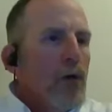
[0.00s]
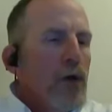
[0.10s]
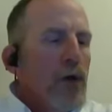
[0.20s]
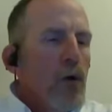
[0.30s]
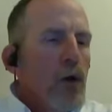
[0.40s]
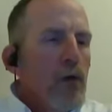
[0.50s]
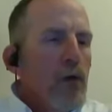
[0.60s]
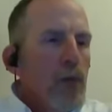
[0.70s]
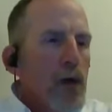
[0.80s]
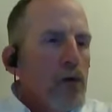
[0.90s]
I think one
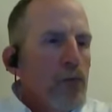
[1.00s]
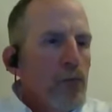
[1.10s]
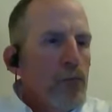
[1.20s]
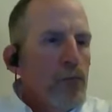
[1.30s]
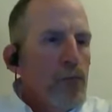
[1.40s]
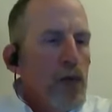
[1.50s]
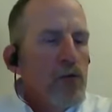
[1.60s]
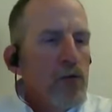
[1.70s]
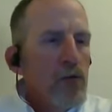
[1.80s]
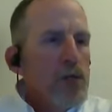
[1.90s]
of the big
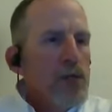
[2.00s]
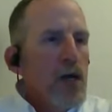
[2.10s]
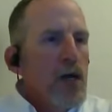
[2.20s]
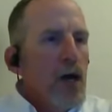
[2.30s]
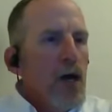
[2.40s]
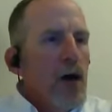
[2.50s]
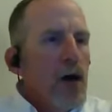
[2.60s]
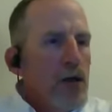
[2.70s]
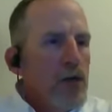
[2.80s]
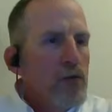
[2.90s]
pieces we take
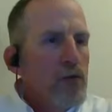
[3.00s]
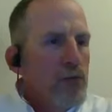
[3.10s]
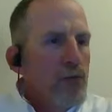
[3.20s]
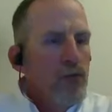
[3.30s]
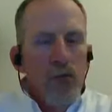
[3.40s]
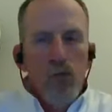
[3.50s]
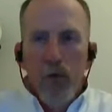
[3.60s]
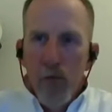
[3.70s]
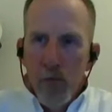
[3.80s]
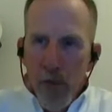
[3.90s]
out is
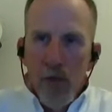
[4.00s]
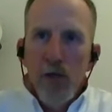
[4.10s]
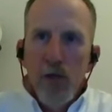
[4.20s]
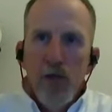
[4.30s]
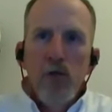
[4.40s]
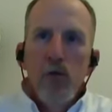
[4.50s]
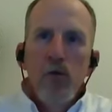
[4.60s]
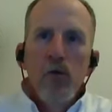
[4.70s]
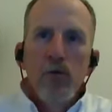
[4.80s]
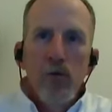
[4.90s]
with the ability to
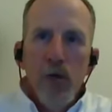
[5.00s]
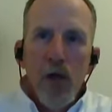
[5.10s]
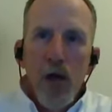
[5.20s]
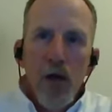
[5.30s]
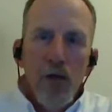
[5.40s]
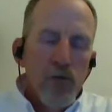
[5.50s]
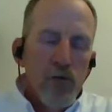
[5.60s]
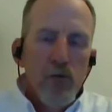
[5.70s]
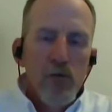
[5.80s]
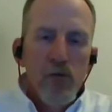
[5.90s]
use the cloud
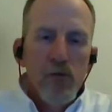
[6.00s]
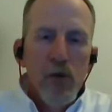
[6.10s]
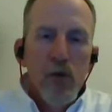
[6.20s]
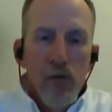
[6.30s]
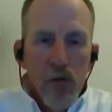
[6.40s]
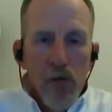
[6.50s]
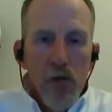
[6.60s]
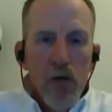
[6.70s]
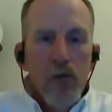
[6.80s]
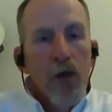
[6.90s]
services that,
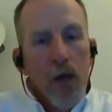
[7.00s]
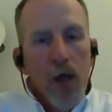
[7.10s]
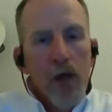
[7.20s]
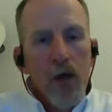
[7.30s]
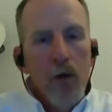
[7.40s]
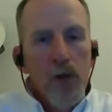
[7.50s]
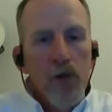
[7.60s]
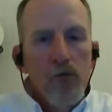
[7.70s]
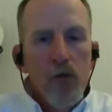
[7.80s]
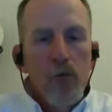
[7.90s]
that a lot of
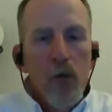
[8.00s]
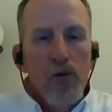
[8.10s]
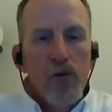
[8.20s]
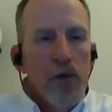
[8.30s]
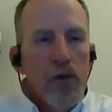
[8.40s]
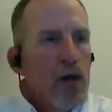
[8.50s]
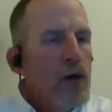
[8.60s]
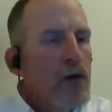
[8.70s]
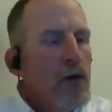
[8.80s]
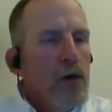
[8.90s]
companies are embracing
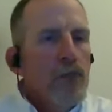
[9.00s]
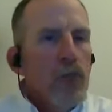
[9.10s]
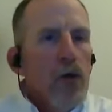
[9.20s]
now.